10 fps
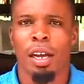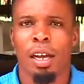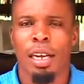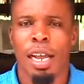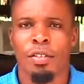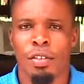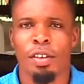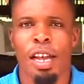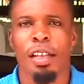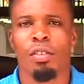
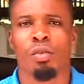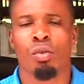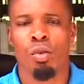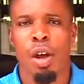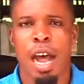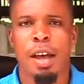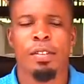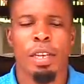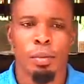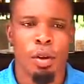Nigerians who have
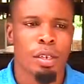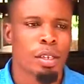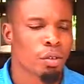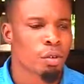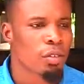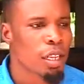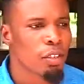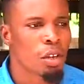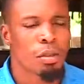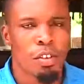the money to
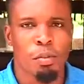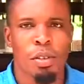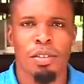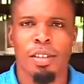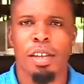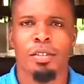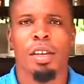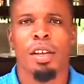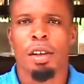start up this business,